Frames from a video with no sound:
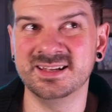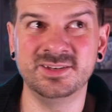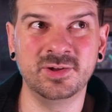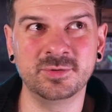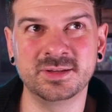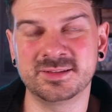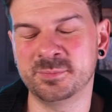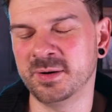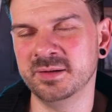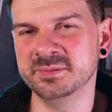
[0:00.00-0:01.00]
and know that they're
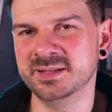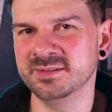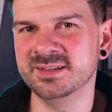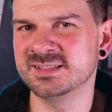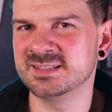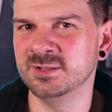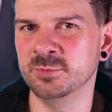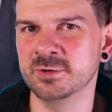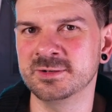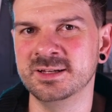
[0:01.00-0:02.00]
probably at least still
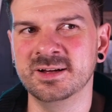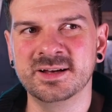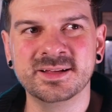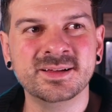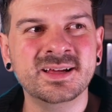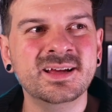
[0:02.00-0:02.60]
working on it.